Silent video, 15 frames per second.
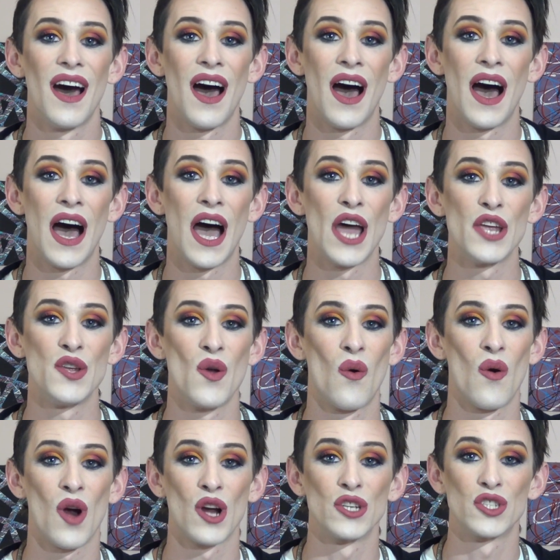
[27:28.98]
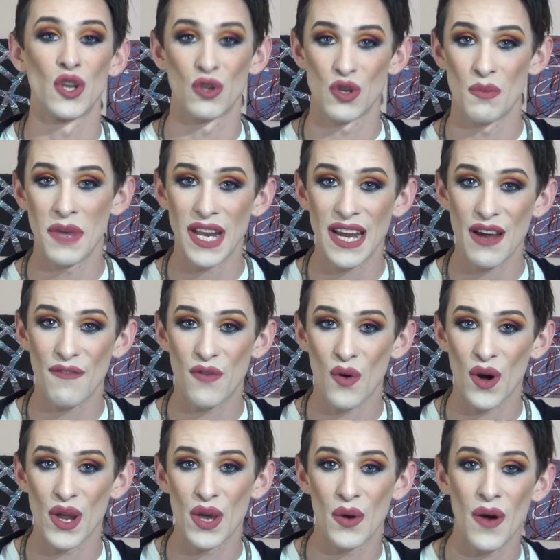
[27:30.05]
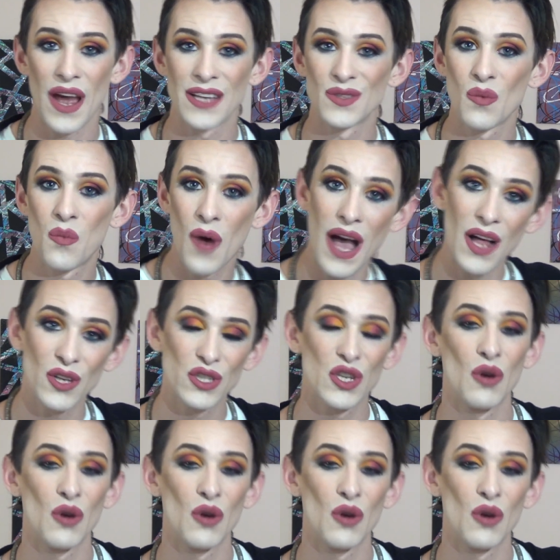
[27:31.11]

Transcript: uh, your social media for you as well.